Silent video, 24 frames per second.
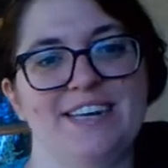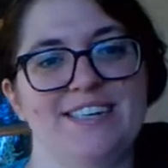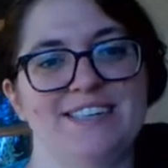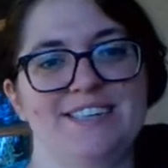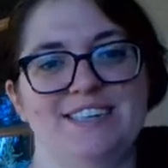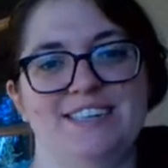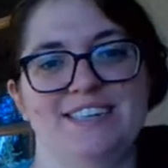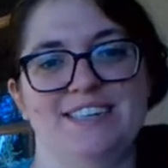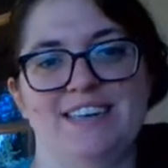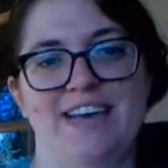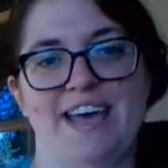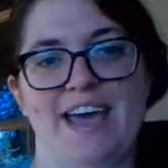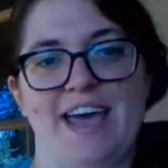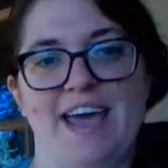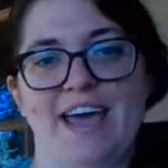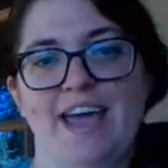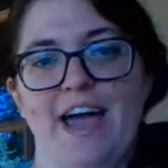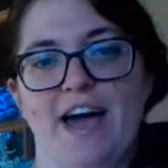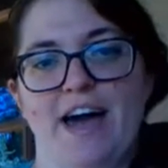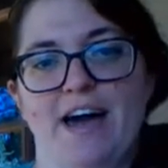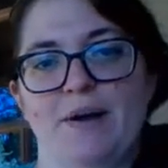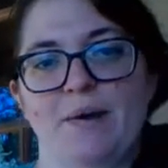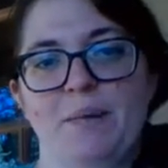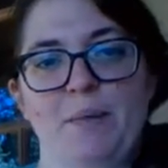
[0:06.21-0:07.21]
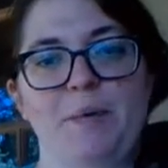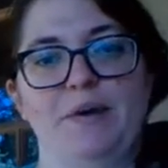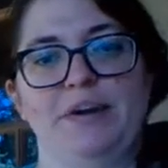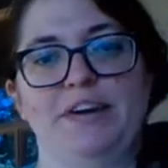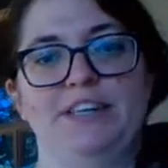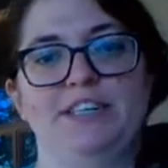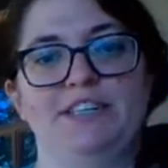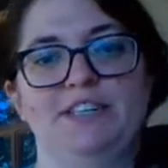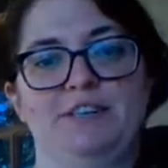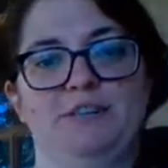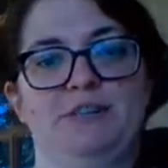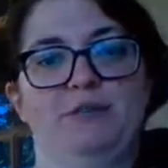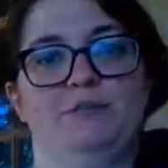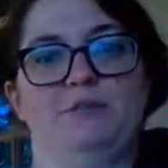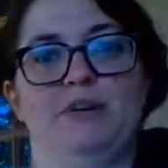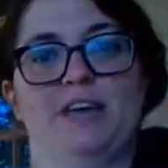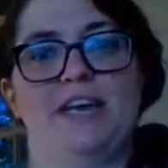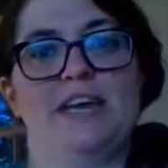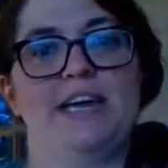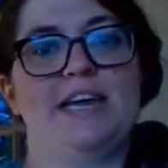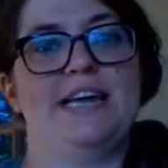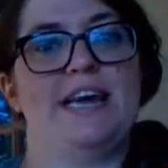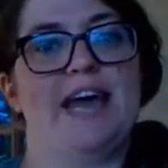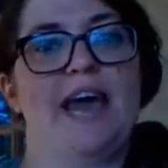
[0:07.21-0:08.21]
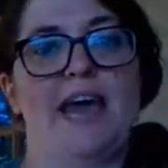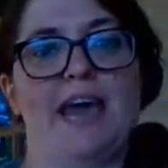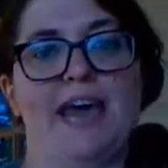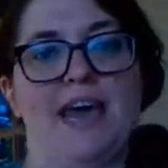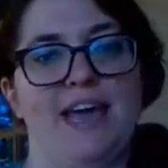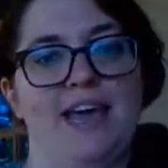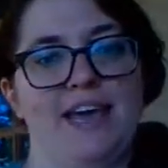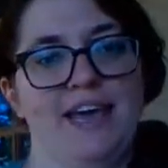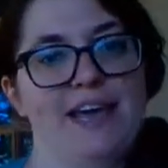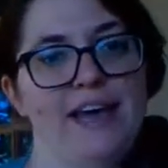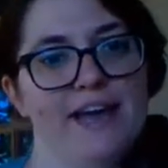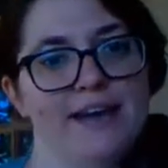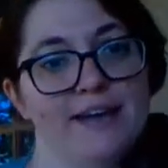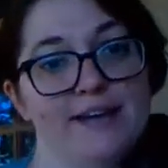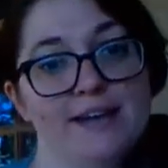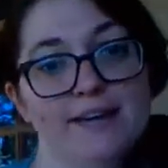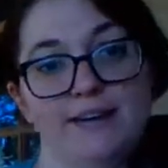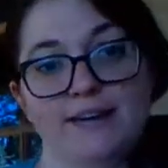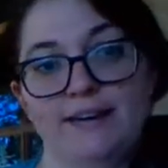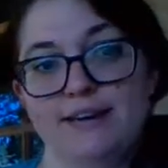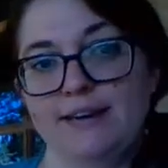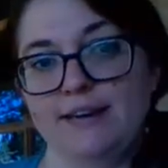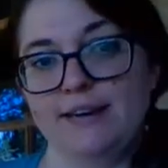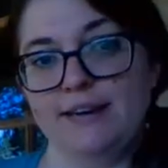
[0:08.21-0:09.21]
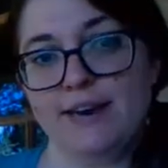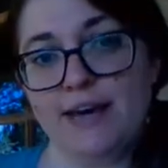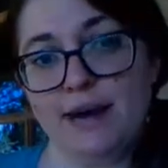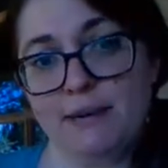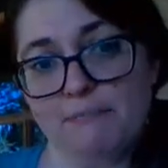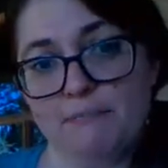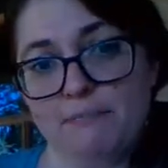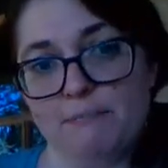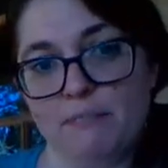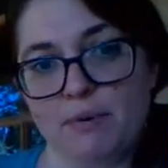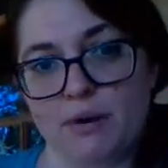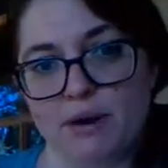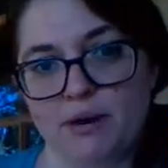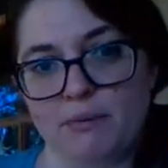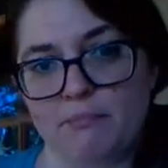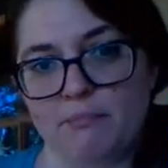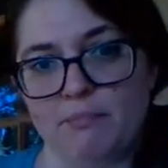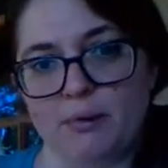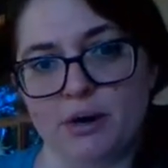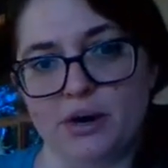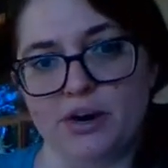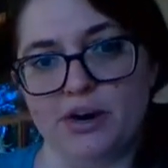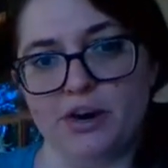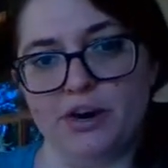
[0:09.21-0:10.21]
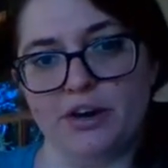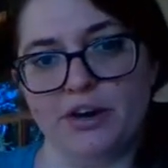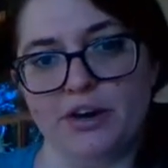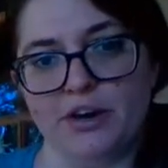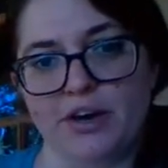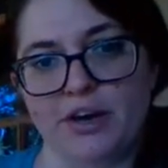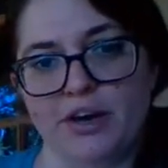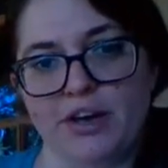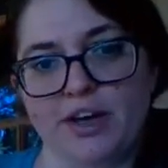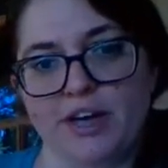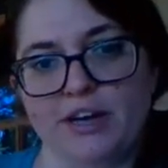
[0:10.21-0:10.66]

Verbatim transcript: Today I wanted to read a number book.